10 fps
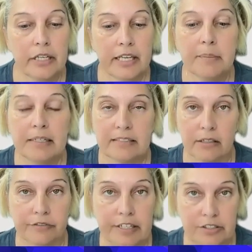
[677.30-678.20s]
he must
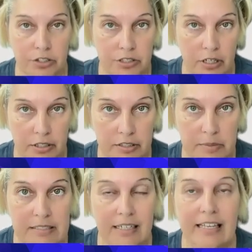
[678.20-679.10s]
sacrifice her to
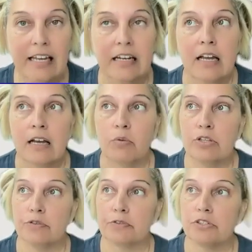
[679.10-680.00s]
Artemis. Again,
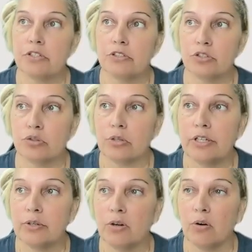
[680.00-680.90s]
when you first hear the
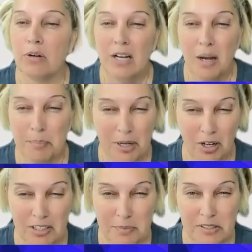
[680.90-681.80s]
story, you go, but
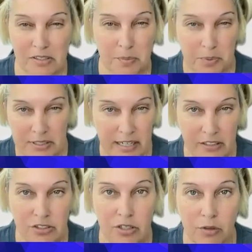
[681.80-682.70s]
Artemis is the
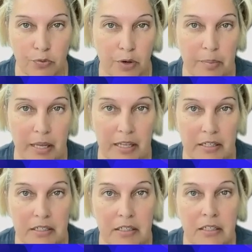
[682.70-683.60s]
protector of
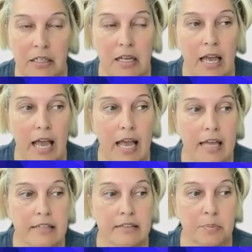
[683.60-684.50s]
women
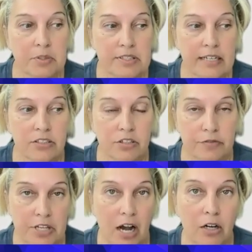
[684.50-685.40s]
and the protector
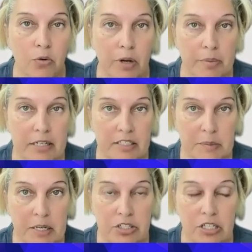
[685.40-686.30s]
of young women,
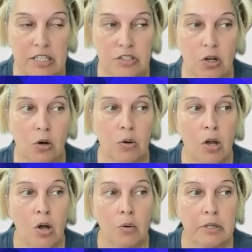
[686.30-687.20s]
especially. So
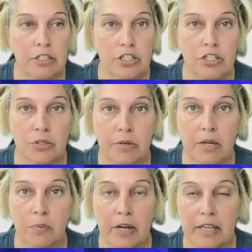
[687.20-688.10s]
what is she
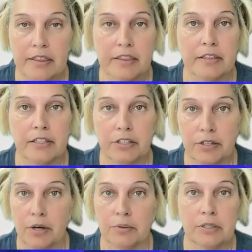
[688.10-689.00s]
doing with,
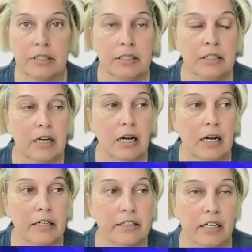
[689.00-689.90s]
young
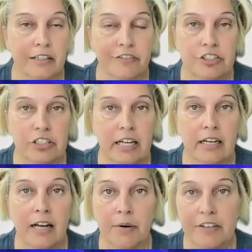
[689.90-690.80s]

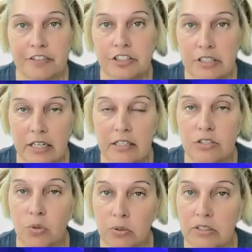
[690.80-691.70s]
Iphigenia? Now, Iphigenia
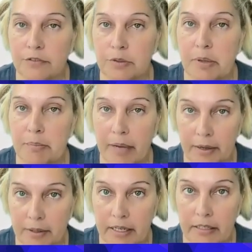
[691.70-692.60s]
is old enough to be
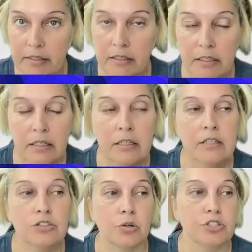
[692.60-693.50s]
married,
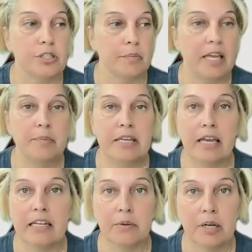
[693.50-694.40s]
so she may be
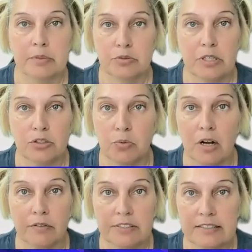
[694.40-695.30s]
anywhere between
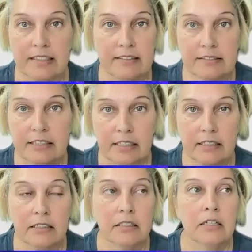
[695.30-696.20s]
12 to
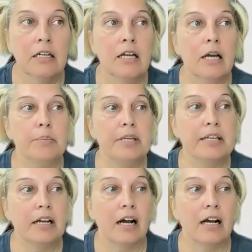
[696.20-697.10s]
16,
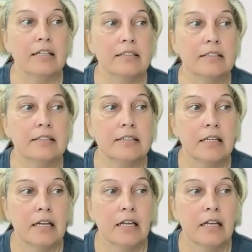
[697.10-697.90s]
because